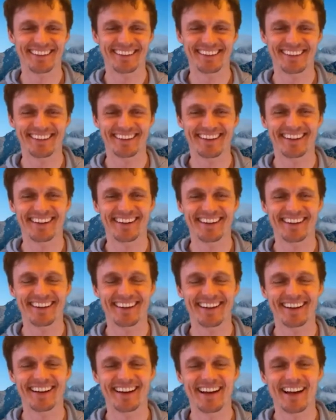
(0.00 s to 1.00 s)

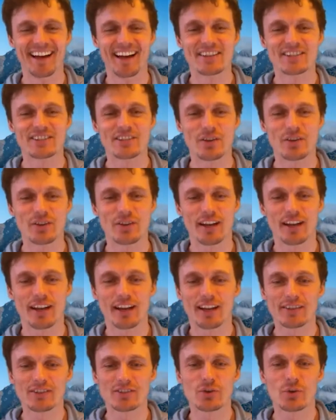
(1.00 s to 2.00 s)
So, do
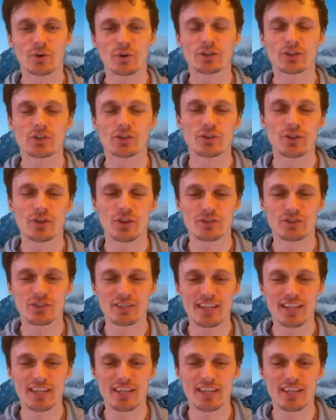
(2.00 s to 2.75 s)
you want to do your